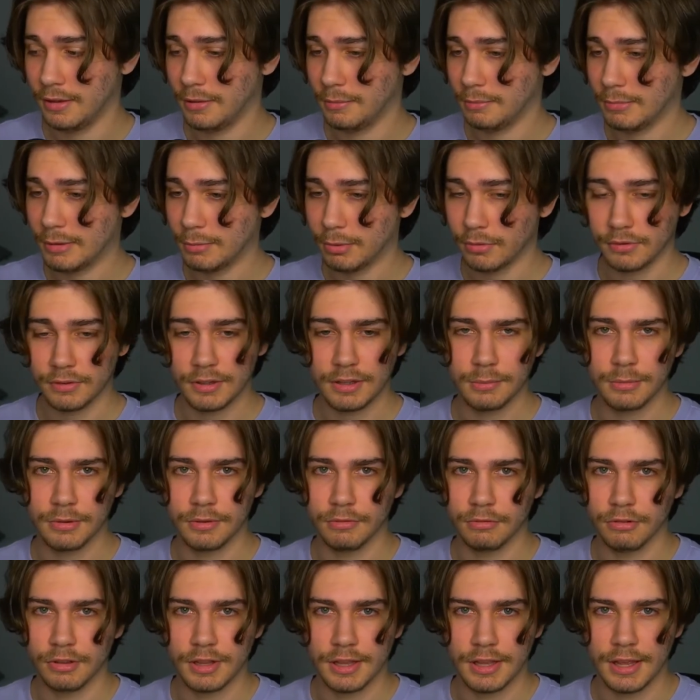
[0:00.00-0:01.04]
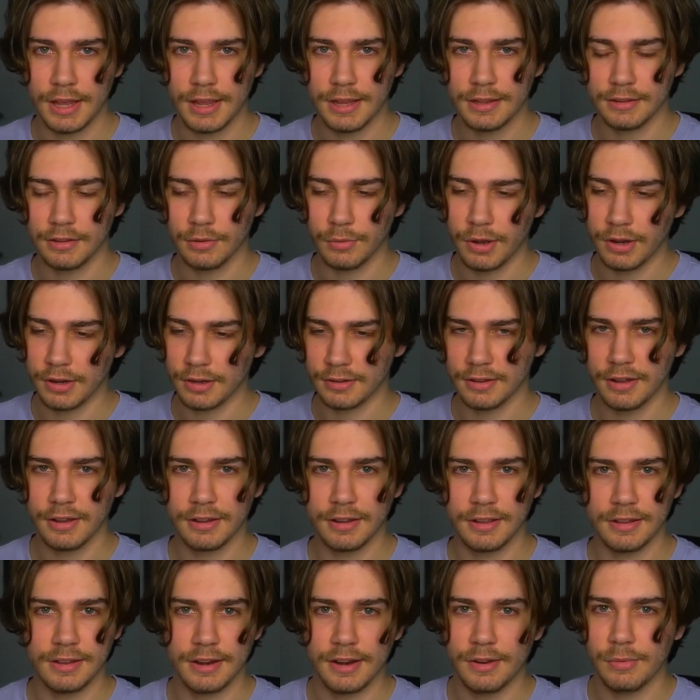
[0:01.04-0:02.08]
People seem to really hate the walkie-talkie,
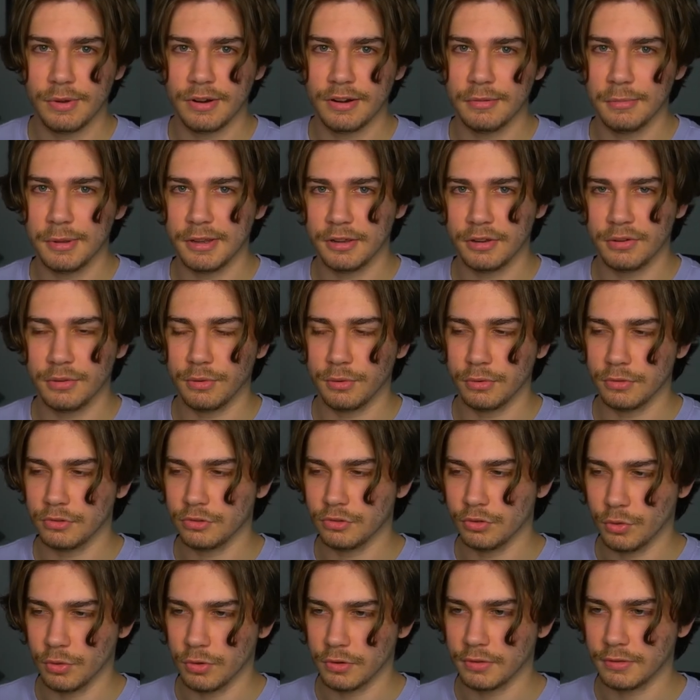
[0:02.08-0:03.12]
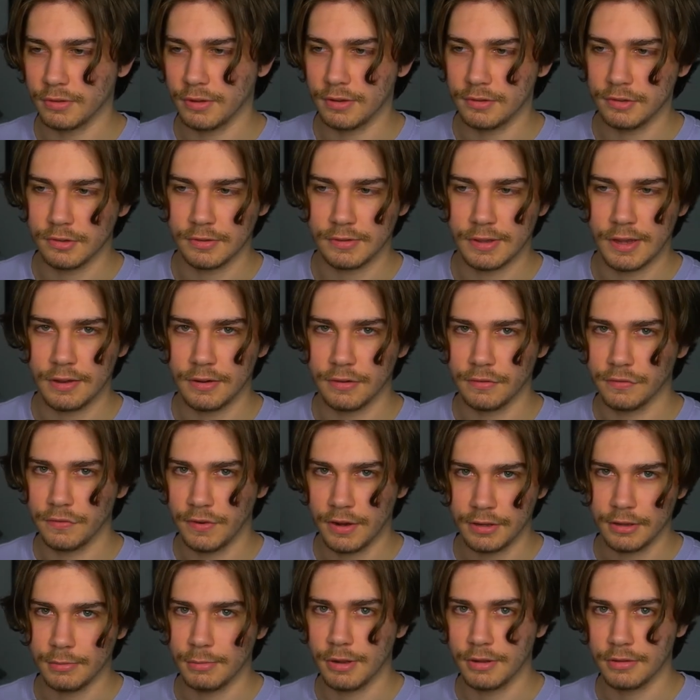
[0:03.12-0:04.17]
and then I wanted to make a whole shorts on just how to
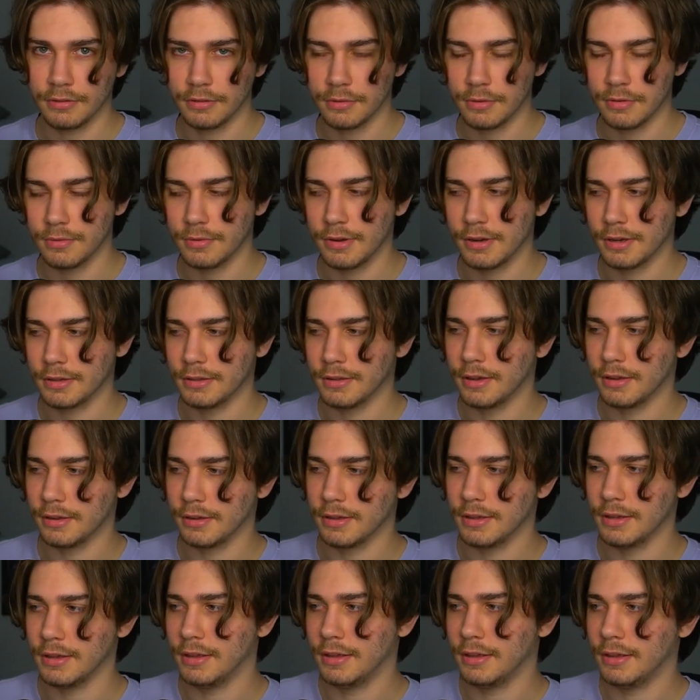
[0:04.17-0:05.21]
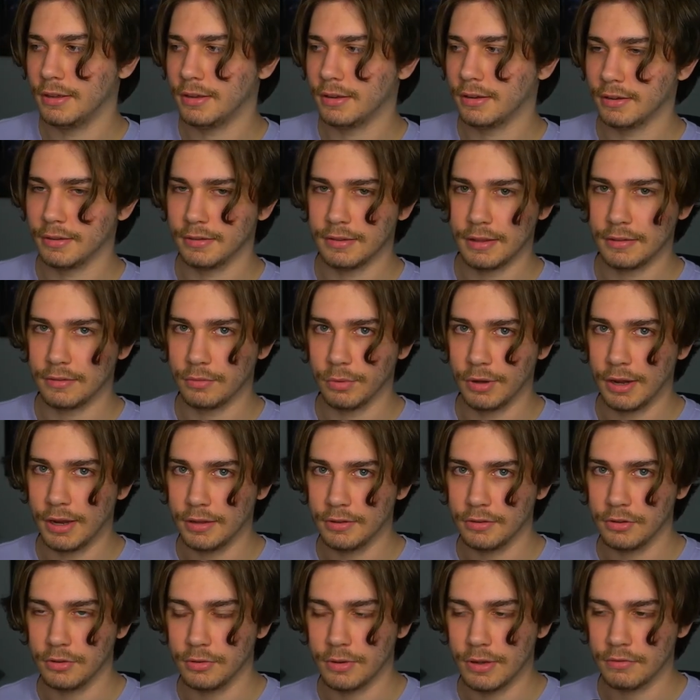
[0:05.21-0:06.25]
find the monster with the walkie-talkie because that's what I
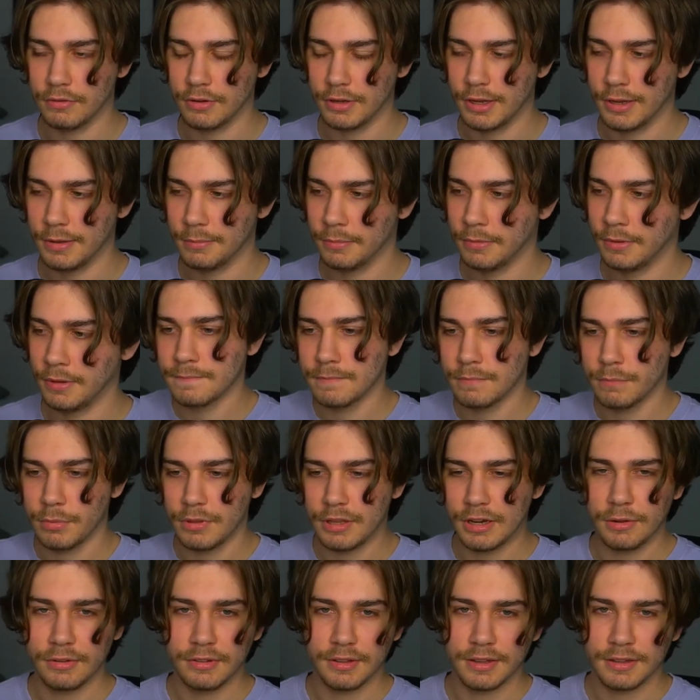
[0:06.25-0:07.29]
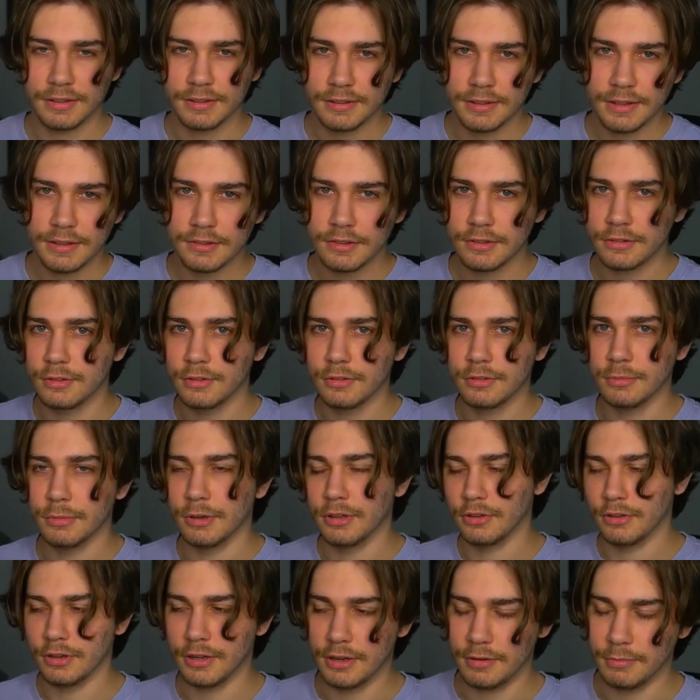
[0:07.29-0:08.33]
do every game. But then I was like, let's just do some
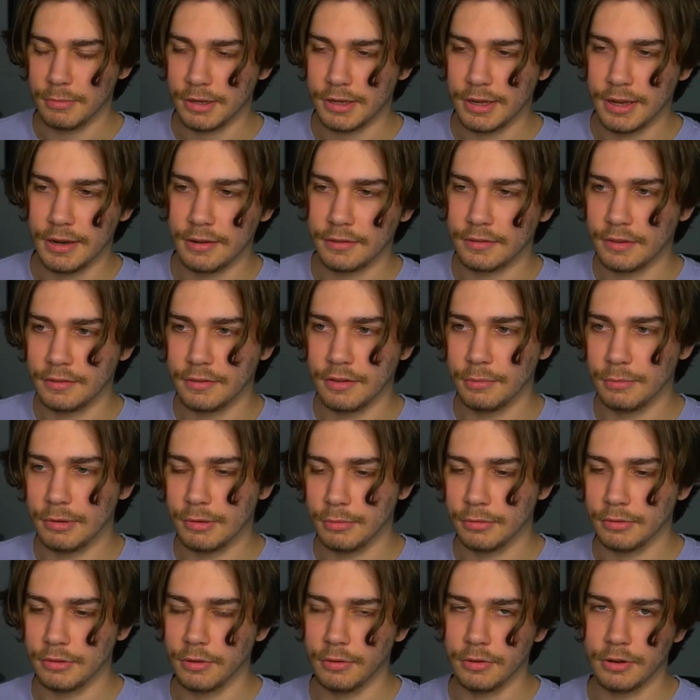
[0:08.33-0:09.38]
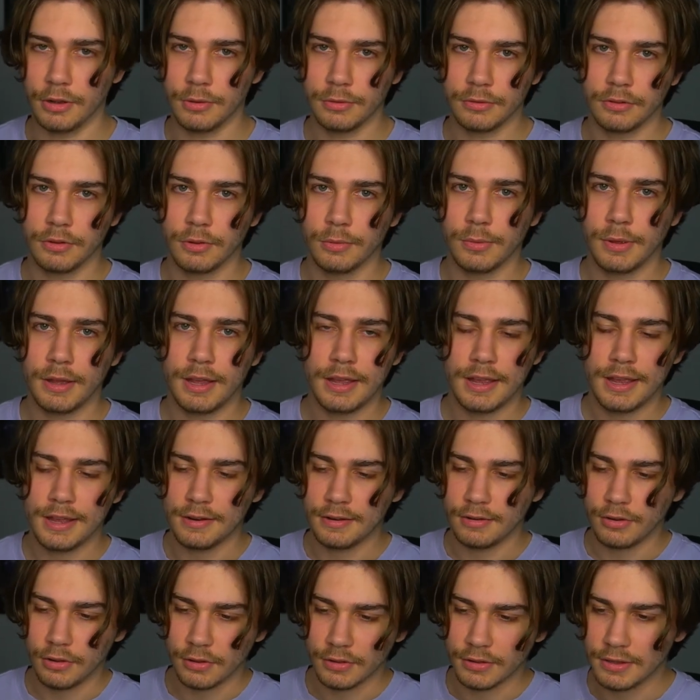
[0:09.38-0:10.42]
other hidden mechanics that some people don't know. So I added
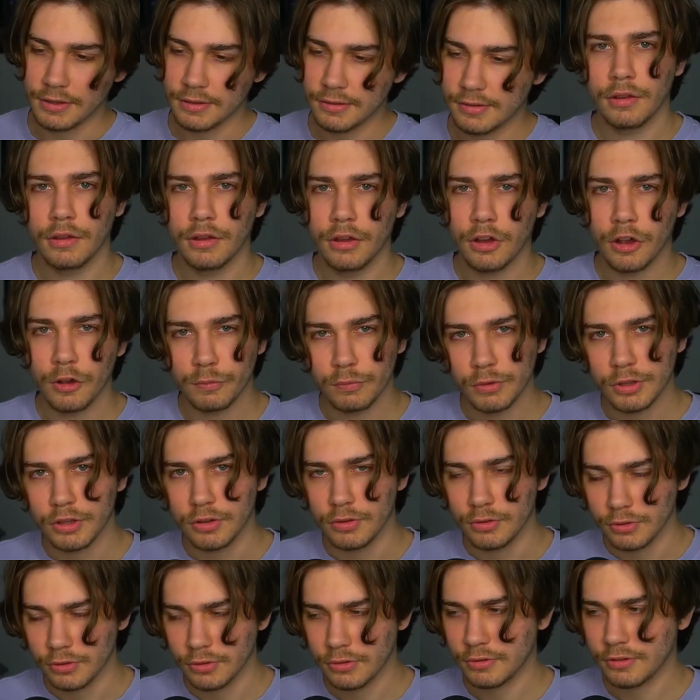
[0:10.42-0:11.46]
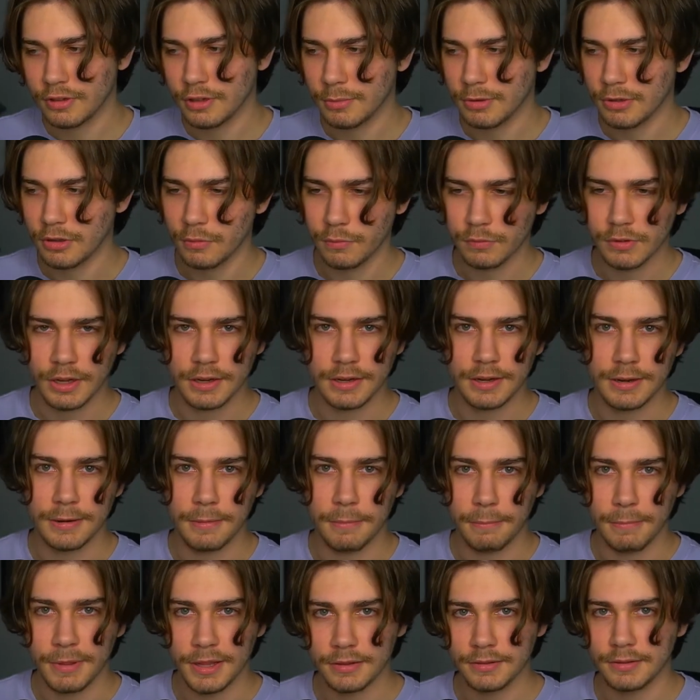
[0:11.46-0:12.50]
all these. Hopefully you learned something. Hopefully I didn't
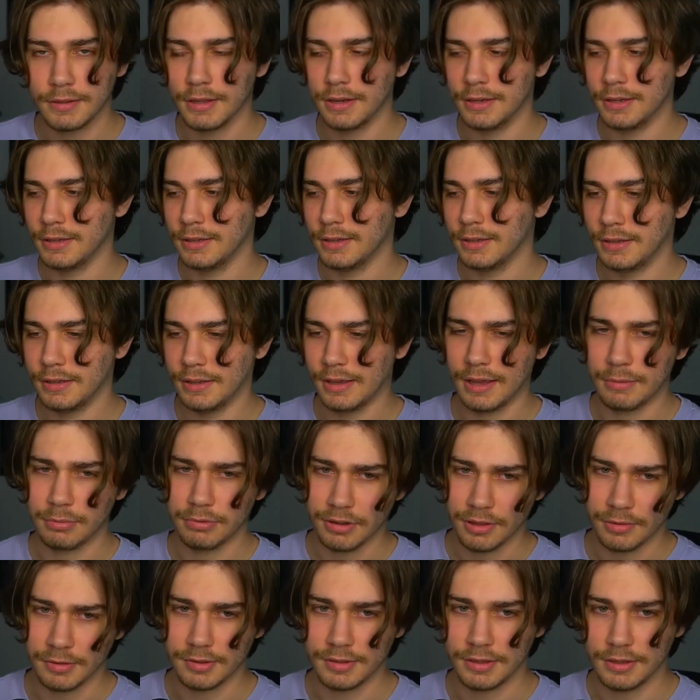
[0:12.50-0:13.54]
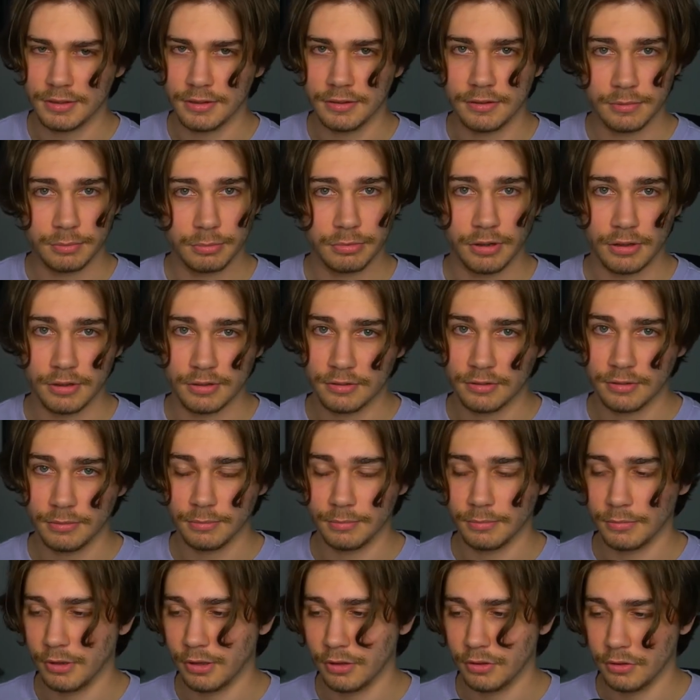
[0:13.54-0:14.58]
miss any. I probably did. There's probably
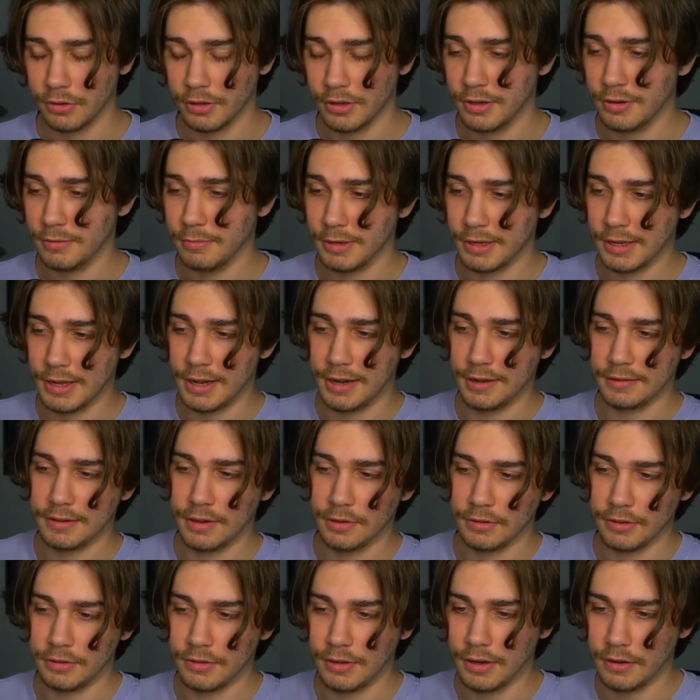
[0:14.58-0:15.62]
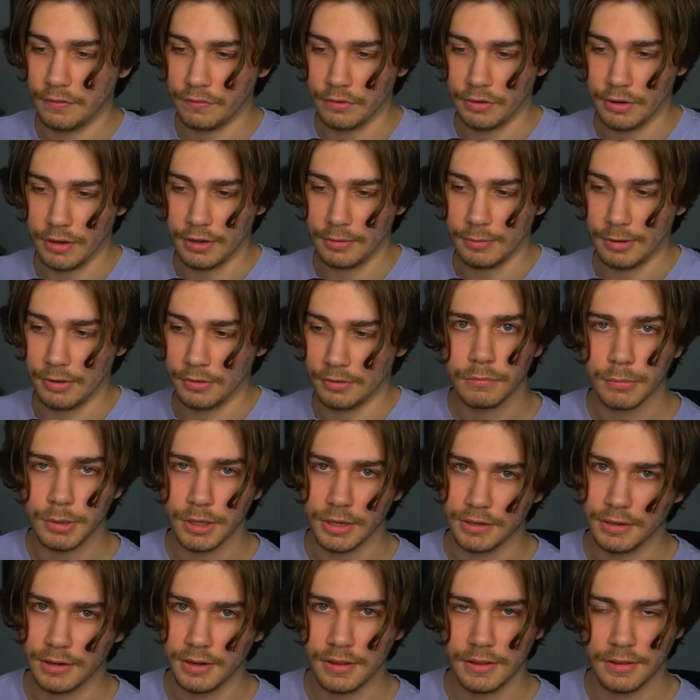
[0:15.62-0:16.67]
some other hidden mechanics out there that I forgot about. But yeah,
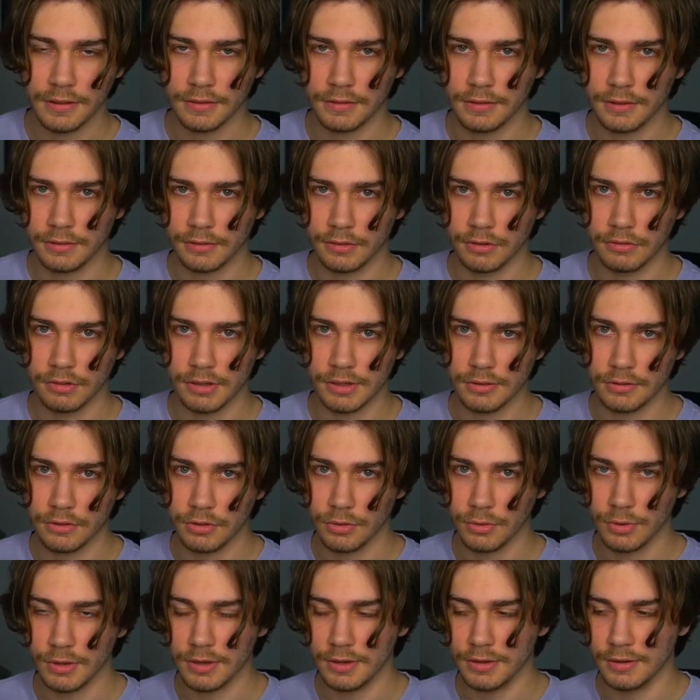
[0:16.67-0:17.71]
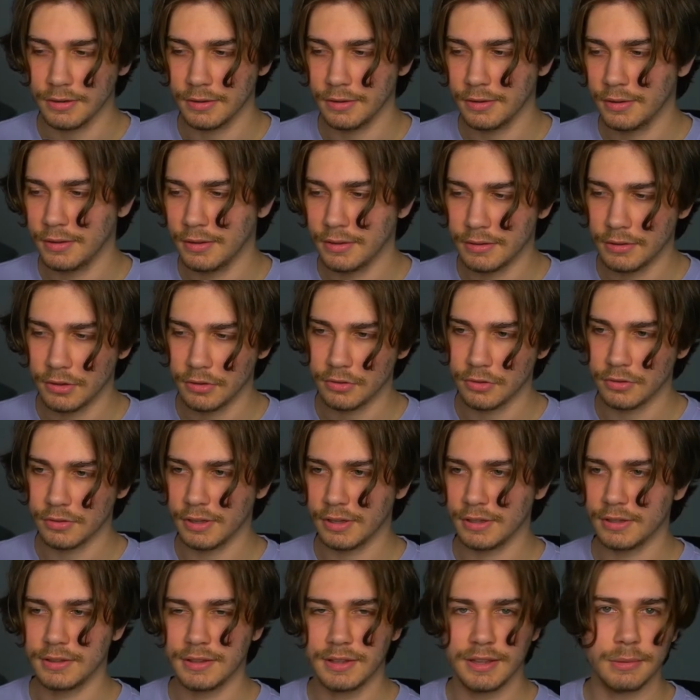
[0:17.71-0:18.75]
none of these things are really too hidden. They're just
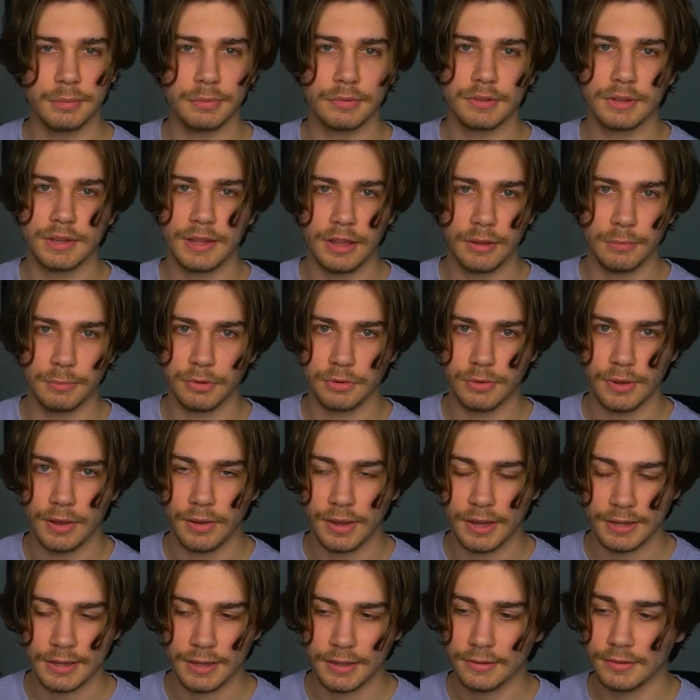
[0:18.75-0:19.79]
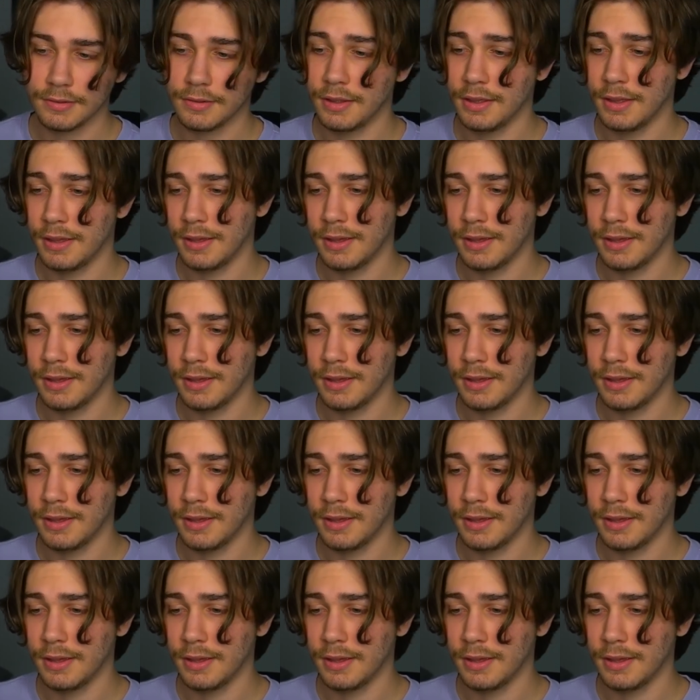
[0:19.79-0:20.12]
like tips to help you out, I guess.